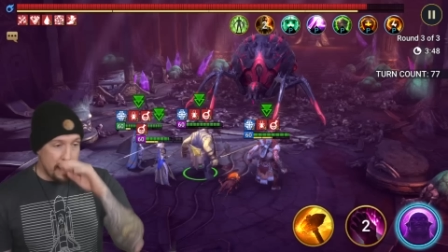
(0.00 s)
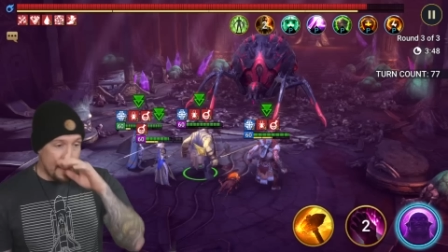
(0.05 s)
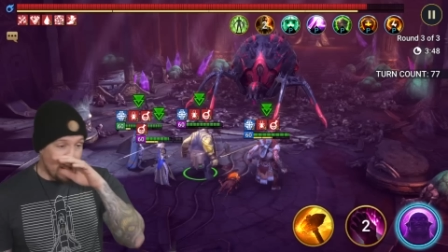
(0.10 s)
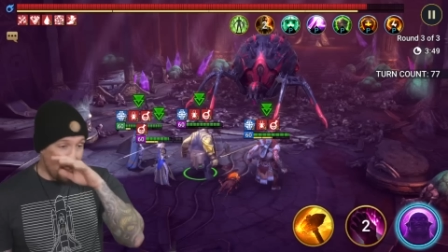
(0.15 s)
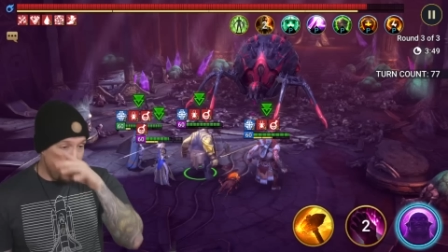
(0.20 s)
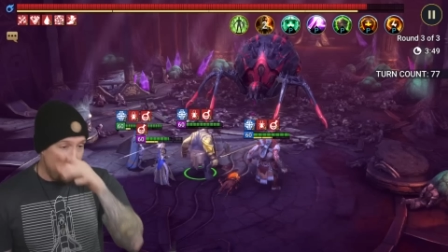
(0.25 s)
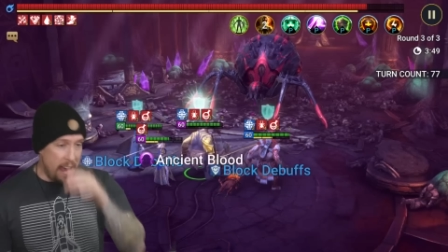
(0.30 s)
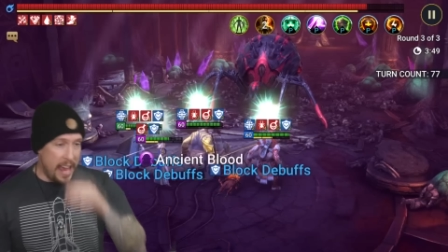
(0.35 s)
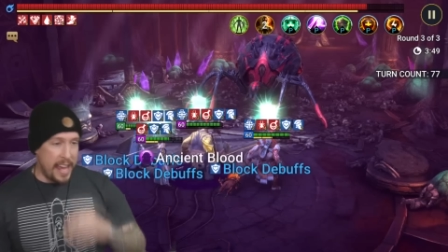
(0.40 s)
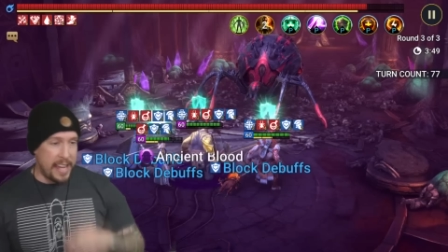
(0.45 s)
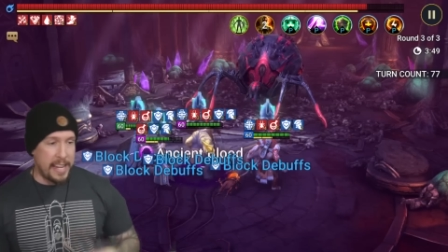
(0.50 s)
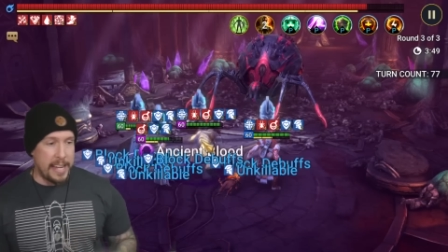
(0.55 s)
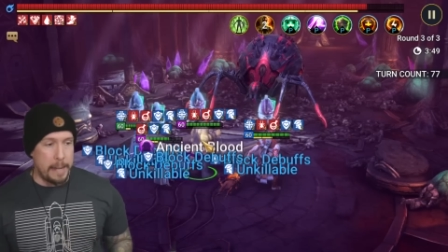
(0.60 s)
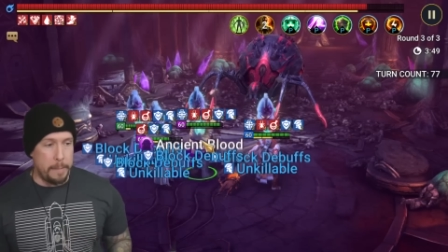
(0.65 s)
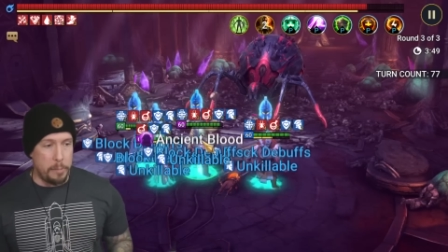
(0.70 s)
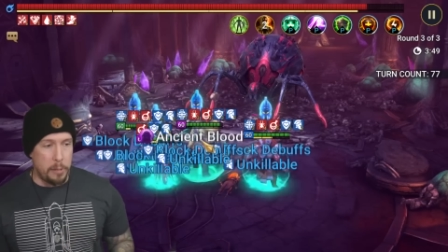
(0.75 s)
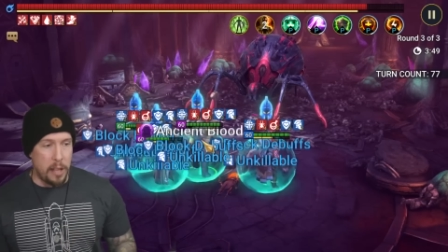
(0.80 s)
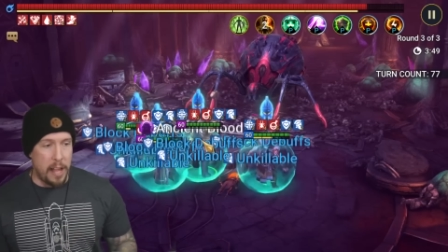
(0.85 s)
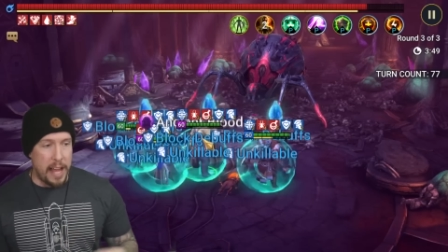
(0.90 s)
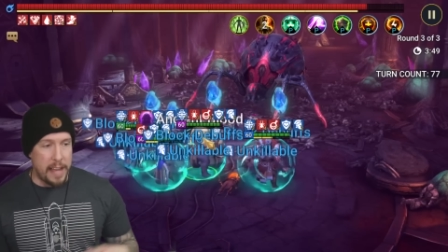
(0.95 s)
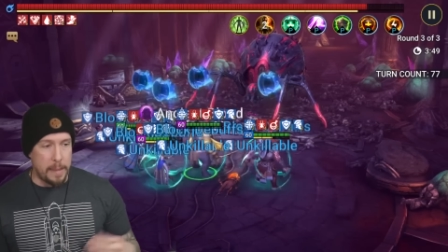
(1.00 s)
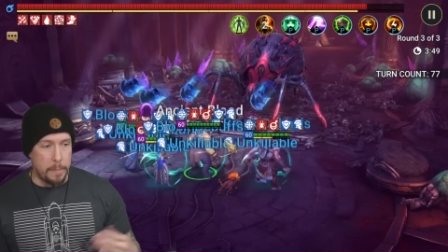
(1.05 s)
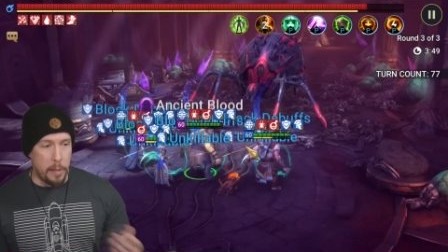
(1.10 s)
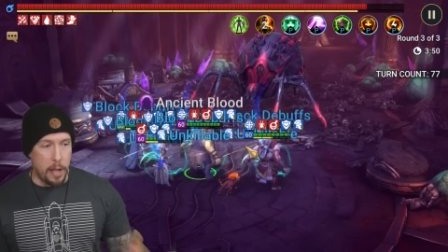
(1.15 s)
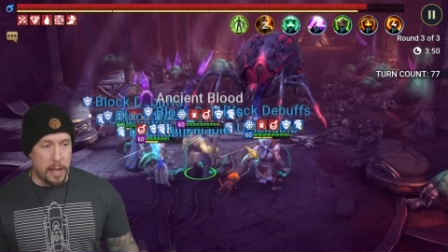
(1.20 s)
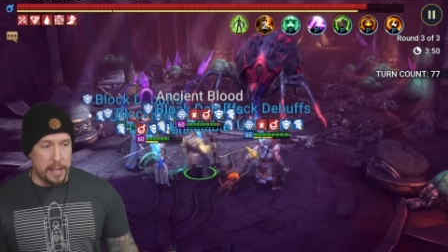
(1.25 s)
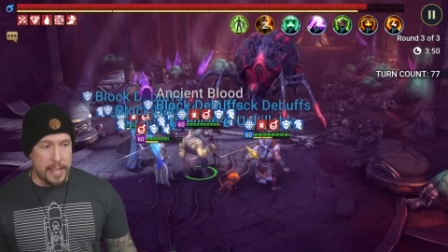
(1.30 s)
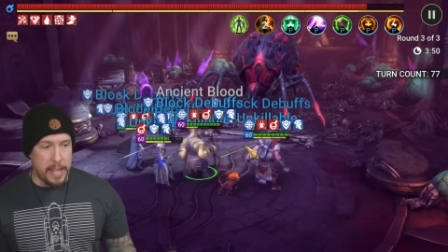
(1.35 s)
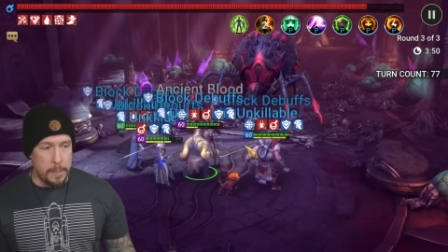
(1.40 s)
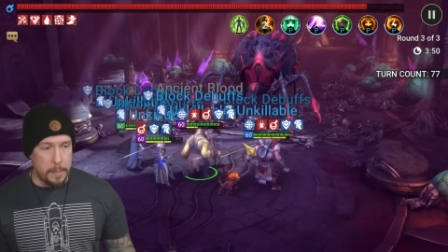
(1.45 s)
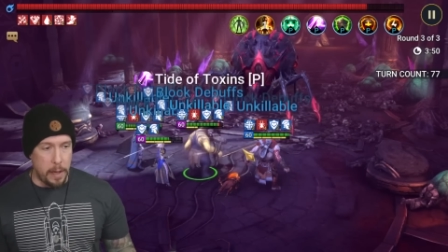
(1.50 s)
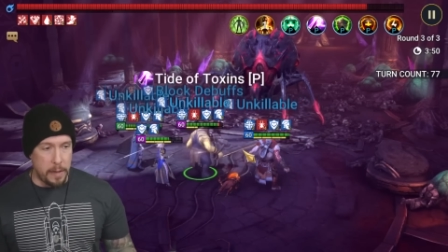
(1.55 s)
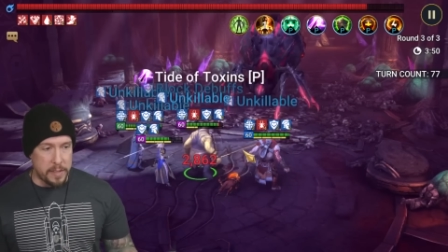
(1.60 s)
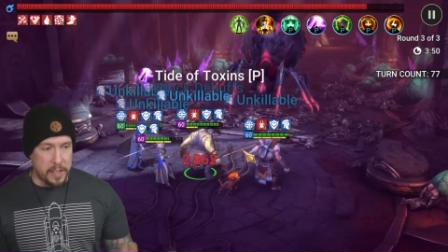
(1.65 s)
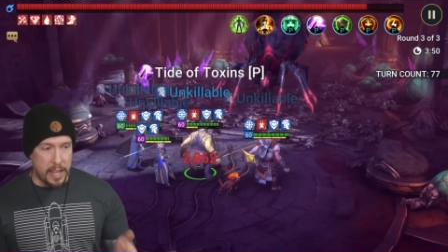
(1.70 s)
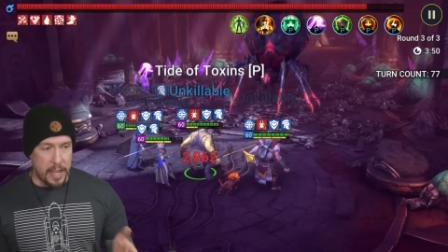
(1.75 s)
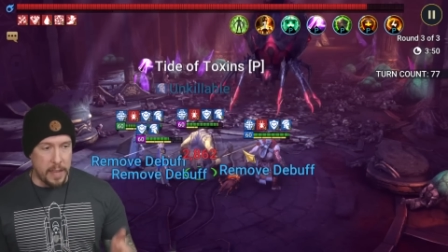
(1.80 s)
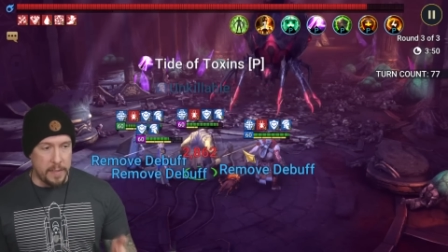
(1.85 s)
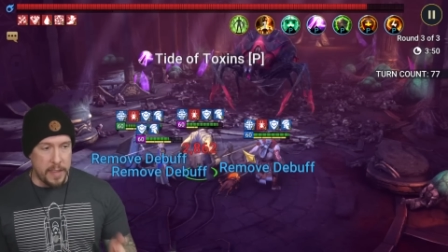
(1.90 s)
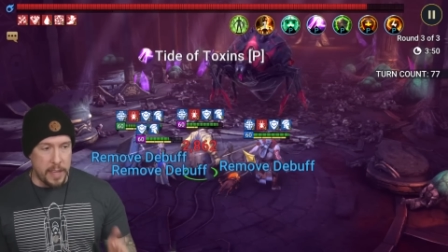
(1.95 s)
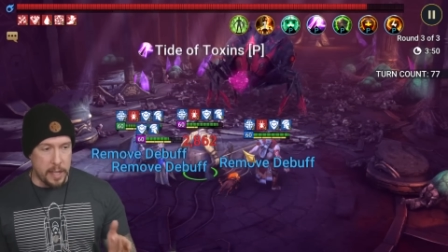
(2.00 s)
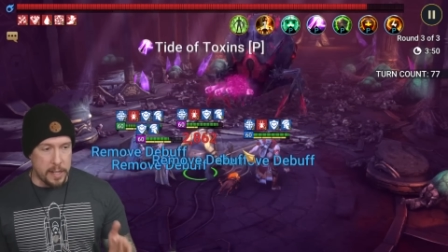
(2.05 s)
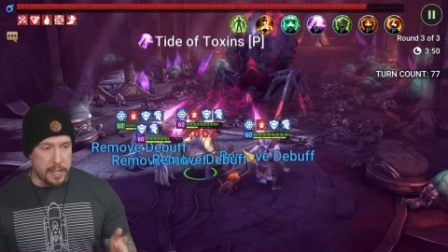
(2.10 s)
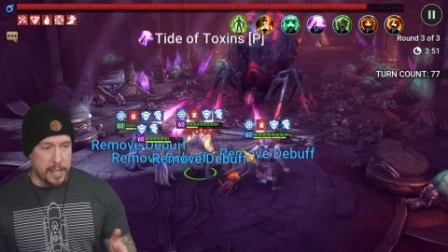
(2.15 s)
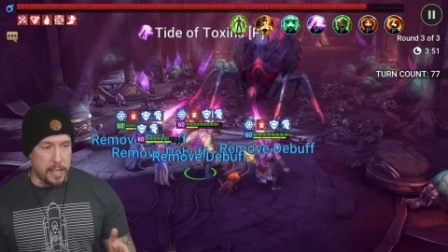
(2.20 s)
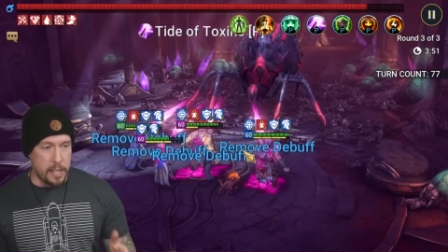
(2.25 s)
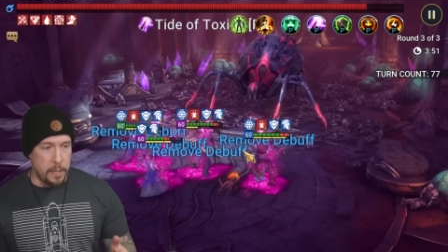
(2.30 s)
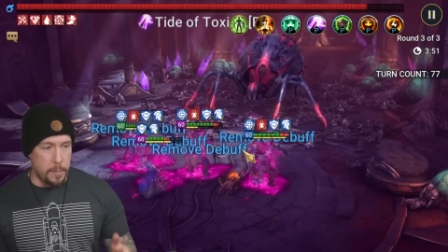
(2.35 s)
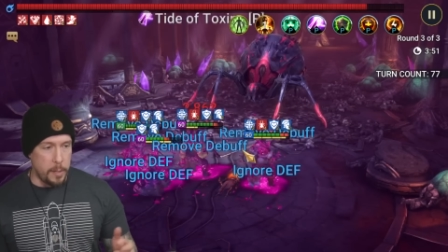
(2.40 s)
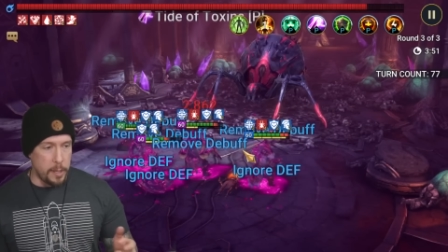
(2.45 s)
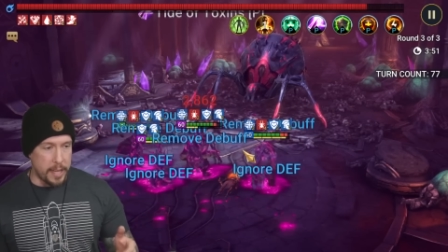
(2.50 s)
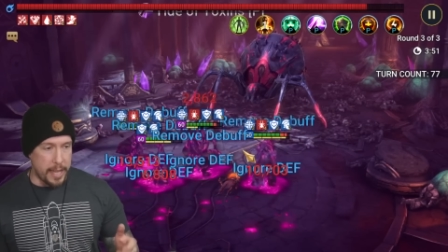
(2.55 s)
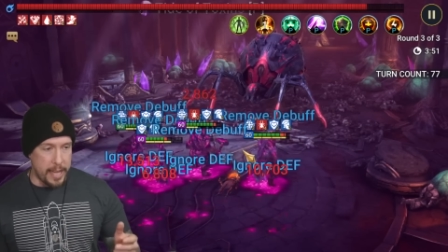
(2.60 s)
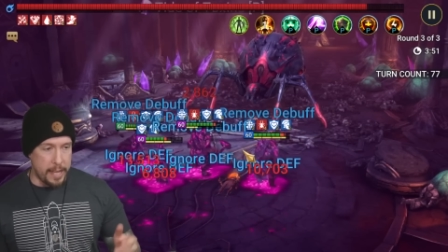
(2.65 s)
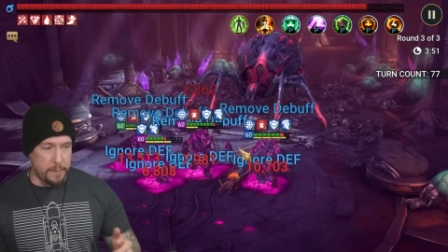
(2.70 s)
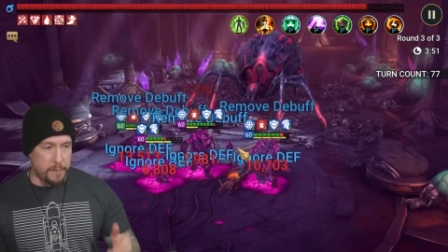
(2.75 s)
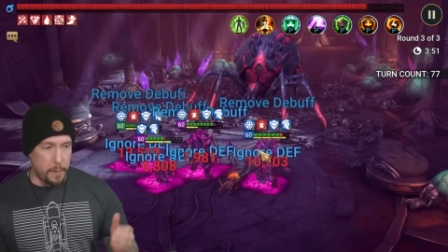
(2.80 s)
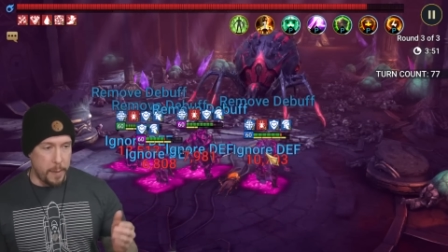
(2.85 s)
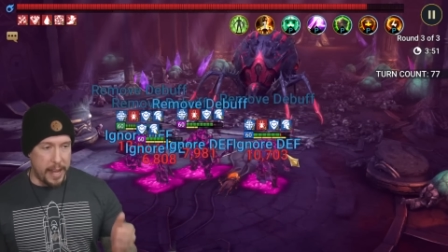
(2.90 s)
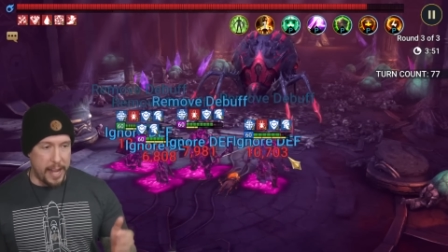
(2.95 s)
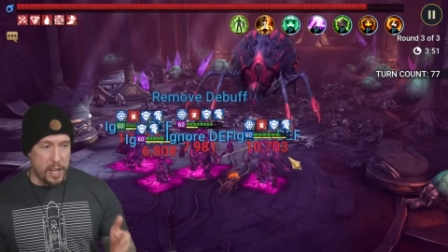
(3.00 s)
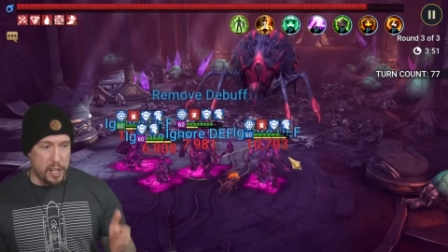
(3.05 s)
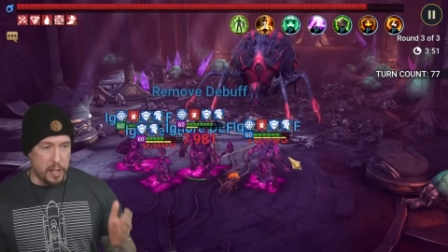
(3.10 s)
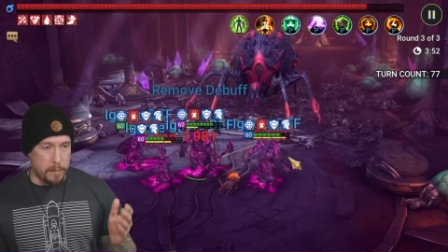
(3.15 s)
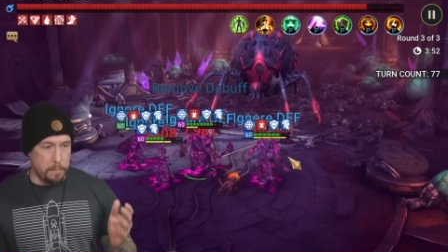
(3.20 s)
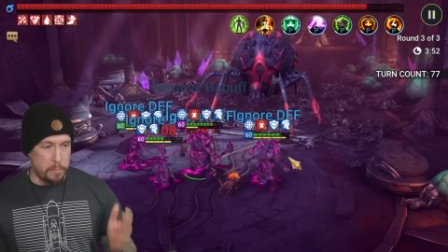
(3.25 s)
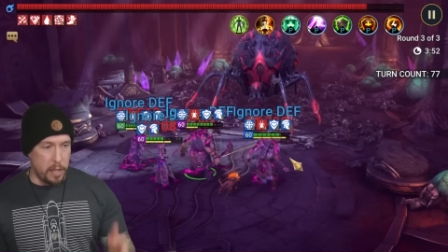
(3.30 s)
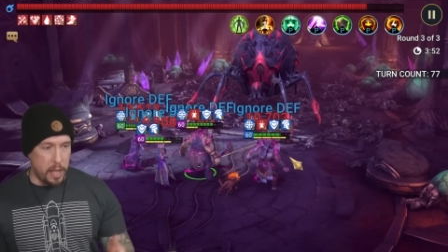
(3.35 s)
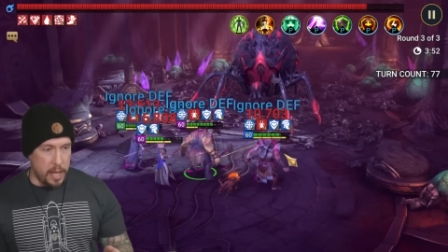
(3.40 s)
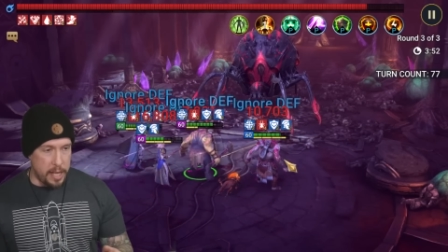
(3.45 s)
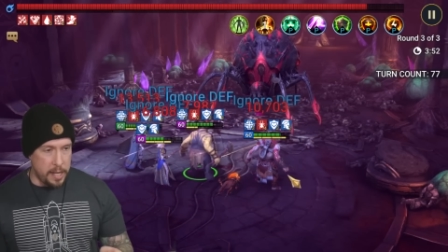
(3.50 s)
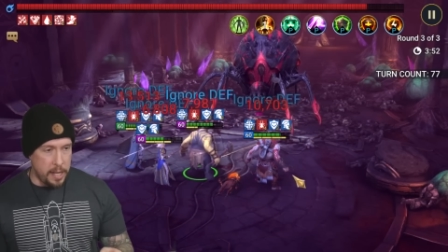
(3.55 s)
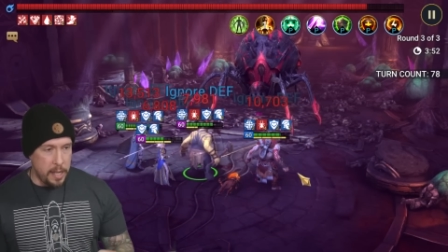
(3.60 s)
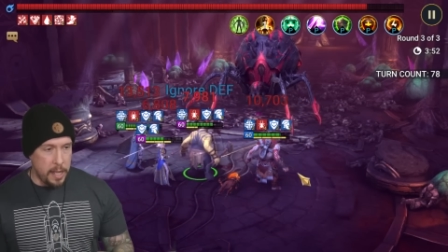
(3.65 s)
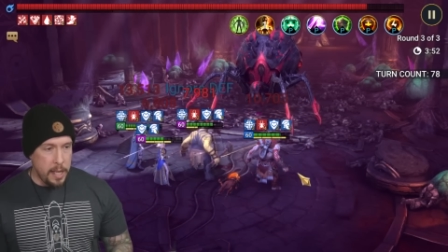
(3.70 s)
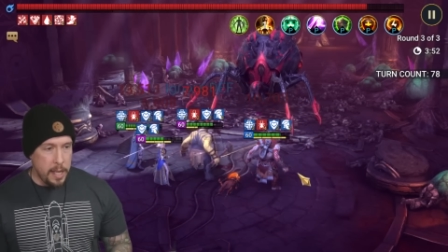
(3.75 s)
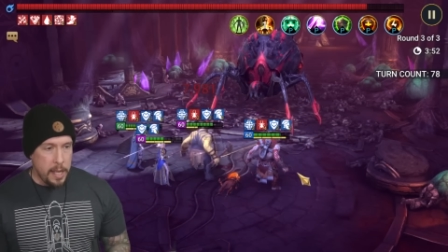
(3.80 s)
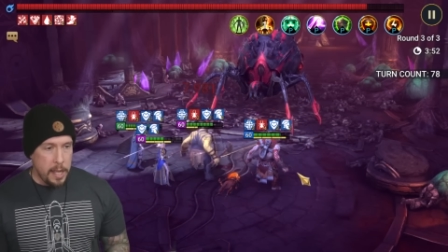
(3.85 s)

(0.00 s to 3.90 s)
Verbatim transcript: Let's go ahead and apply the block debuffs and the unkillable again from Ancient Blood.